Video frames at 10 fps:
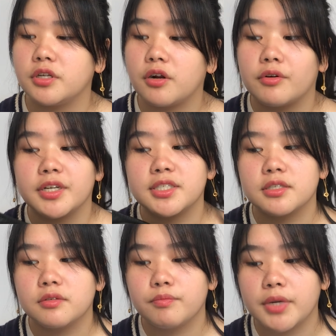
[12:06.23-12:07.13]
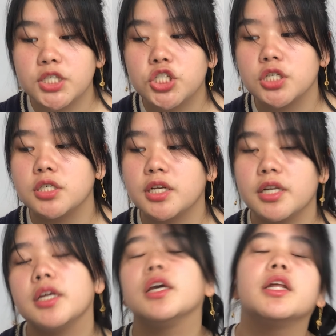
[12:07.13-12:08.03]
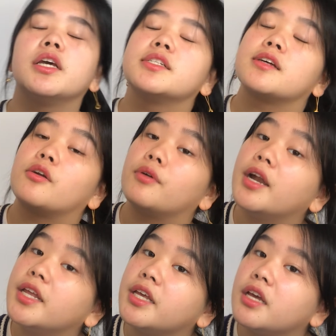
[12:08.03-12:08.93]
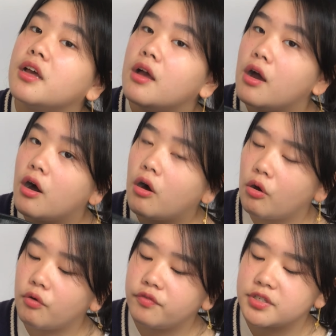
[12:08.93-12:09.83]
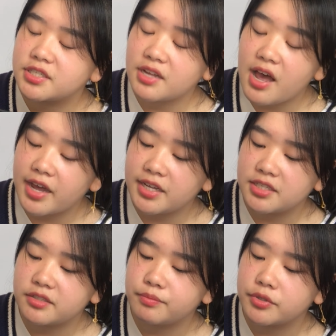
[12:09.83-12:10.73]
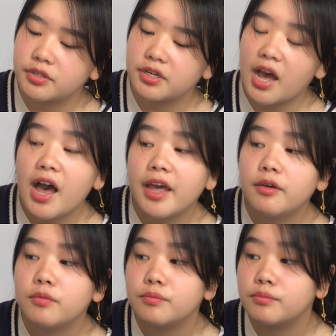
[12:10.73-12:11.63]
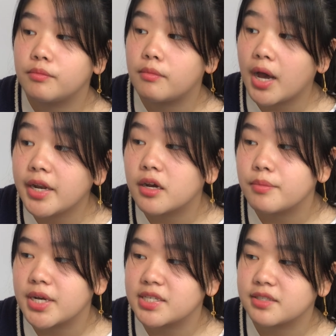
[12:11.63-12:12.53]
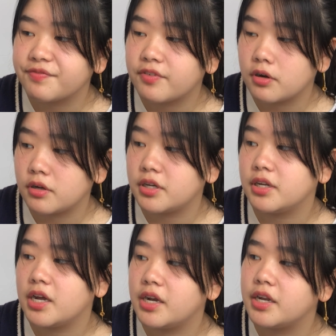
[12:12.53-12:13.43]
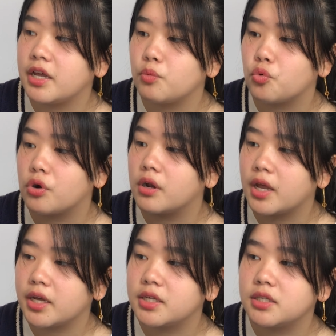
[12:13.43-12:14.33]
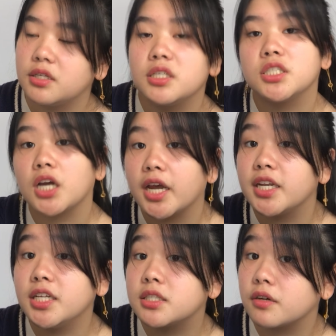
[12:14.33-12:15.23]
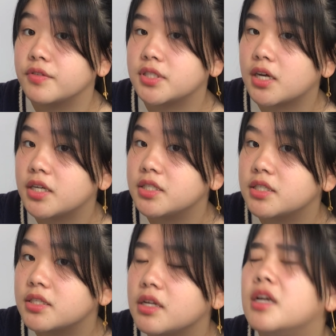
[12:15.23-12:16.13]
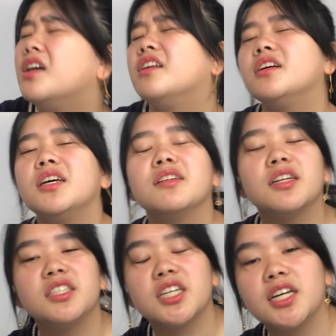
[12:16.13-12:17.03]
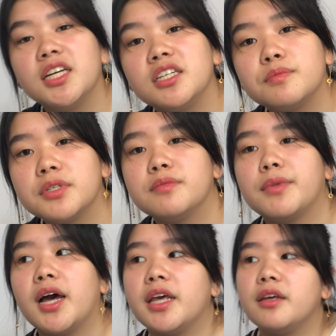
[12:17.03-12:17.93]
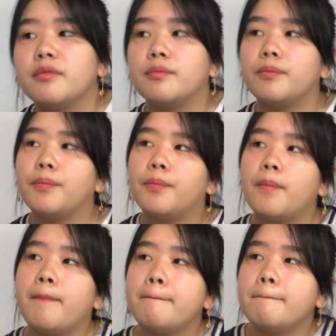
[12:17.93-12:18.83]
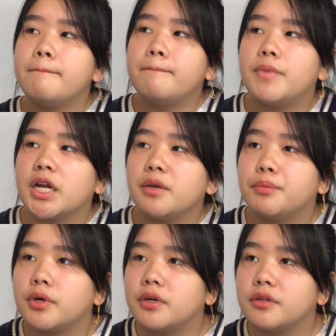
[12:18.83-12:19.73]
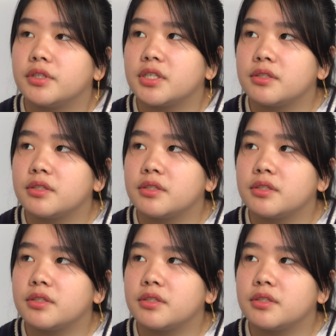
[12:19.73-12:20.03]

they already mentioned that it is already oversized, but my dumbass thought that they were like Chinese oversized. Not that I'm not Chinese, but my body build,